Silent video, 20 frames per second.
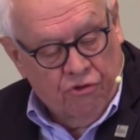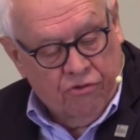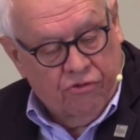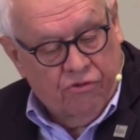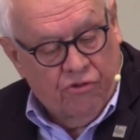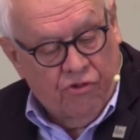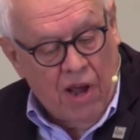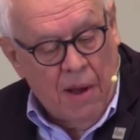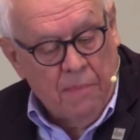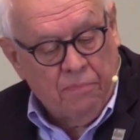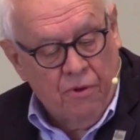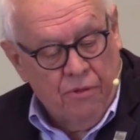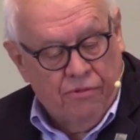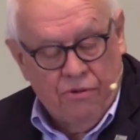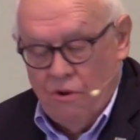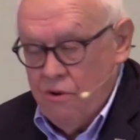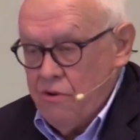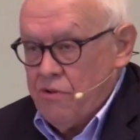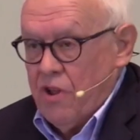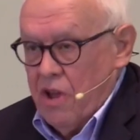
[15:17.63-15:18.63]
Chapter
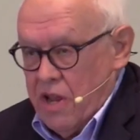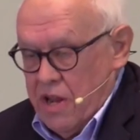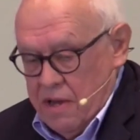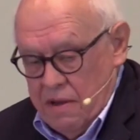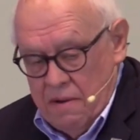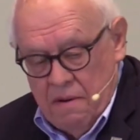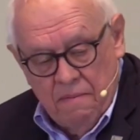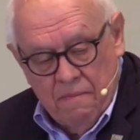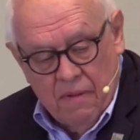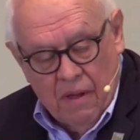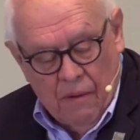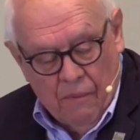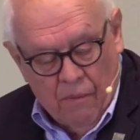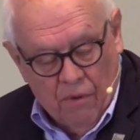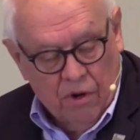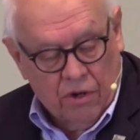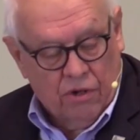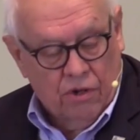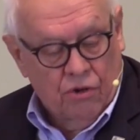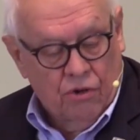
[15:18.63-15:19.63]
13, I want
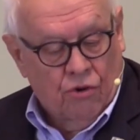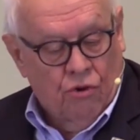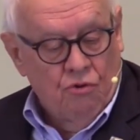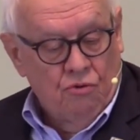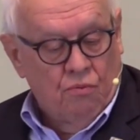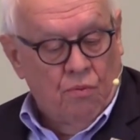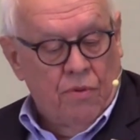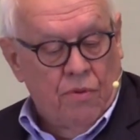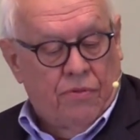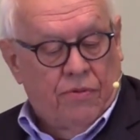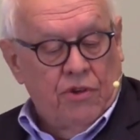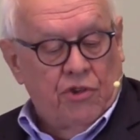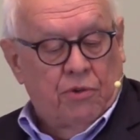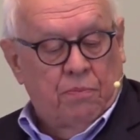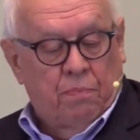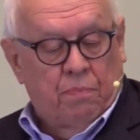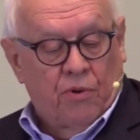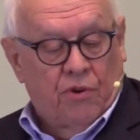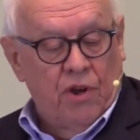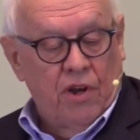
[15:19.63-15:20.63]
to conclude with this
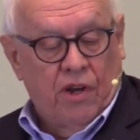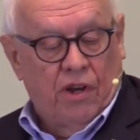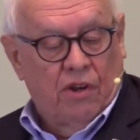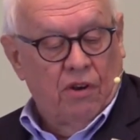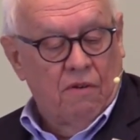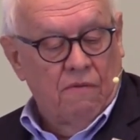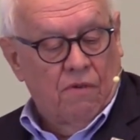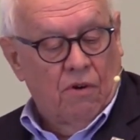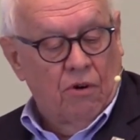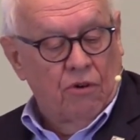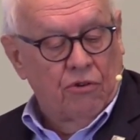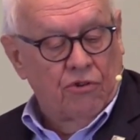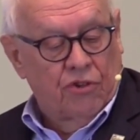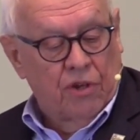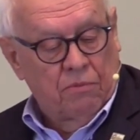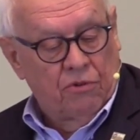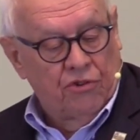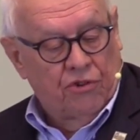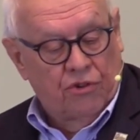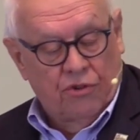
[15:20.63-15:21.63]
particular verse. I'm
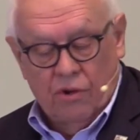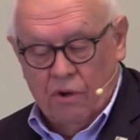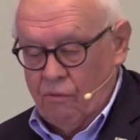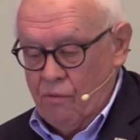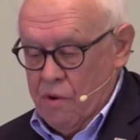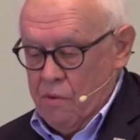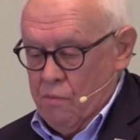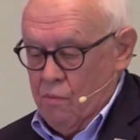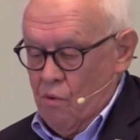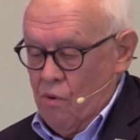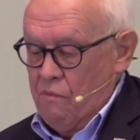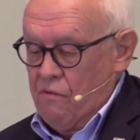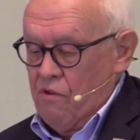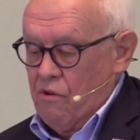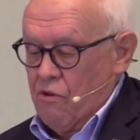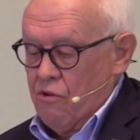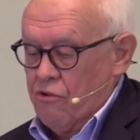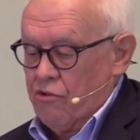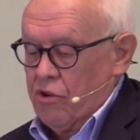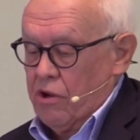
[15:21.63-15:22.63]
just going to read one
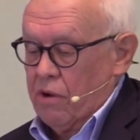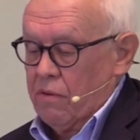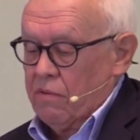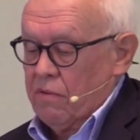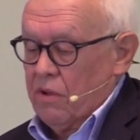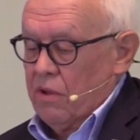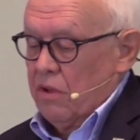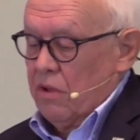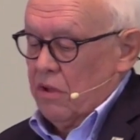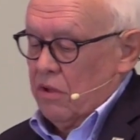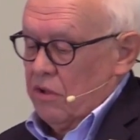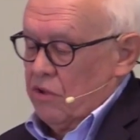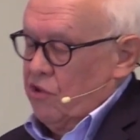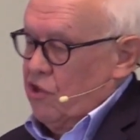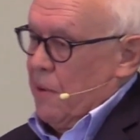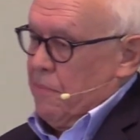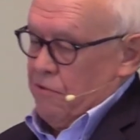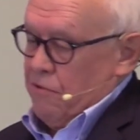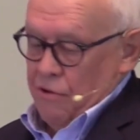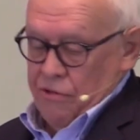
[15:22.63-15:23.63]
verse here.
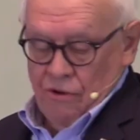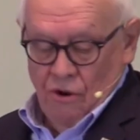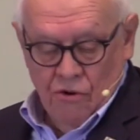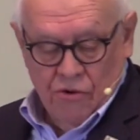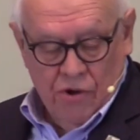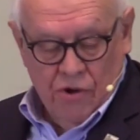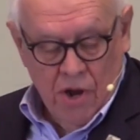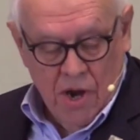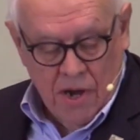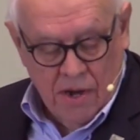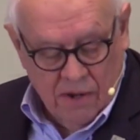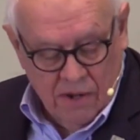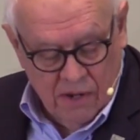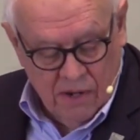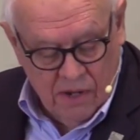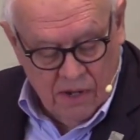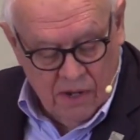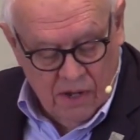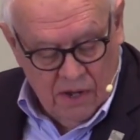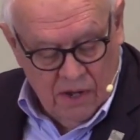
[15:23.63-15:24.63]
Chapter 13,
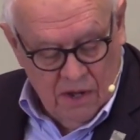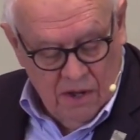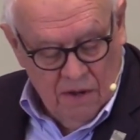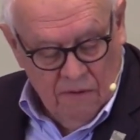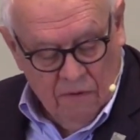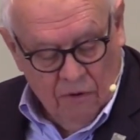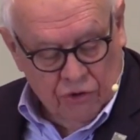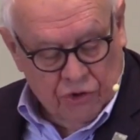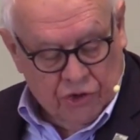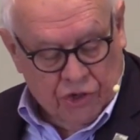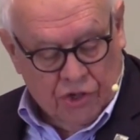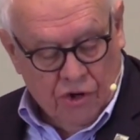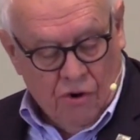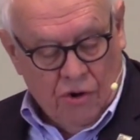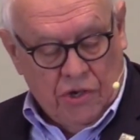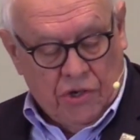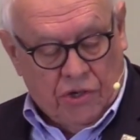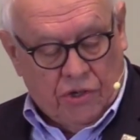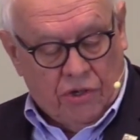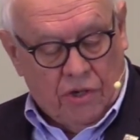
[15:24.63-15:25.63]
verse
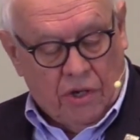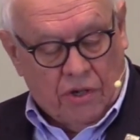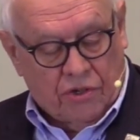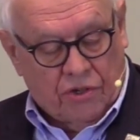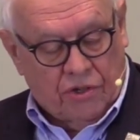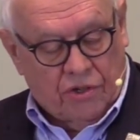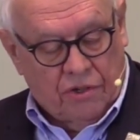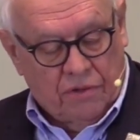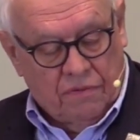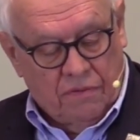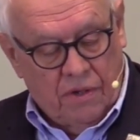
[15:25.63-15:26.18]
36.